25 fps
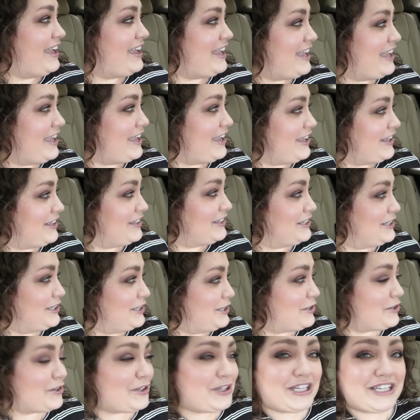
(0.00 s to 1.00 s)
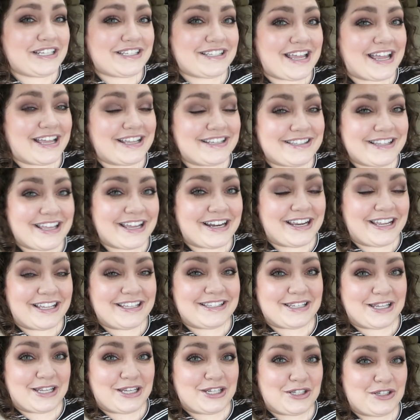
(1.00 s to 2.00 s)
he literally says that
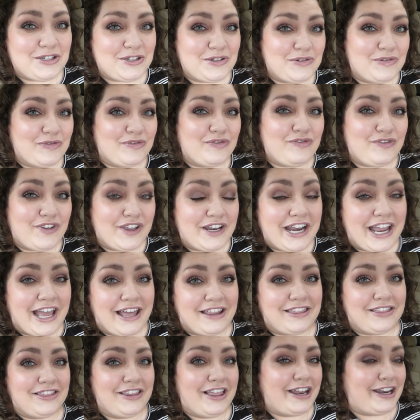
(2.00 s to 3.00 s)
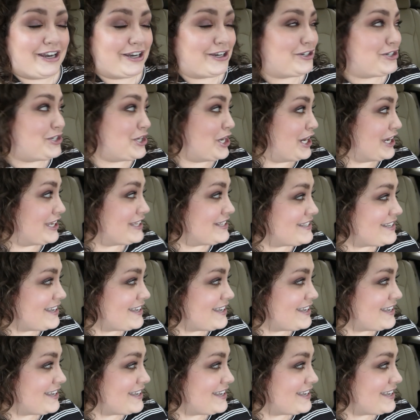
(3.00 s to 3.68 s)
he's into fit athletic chicks.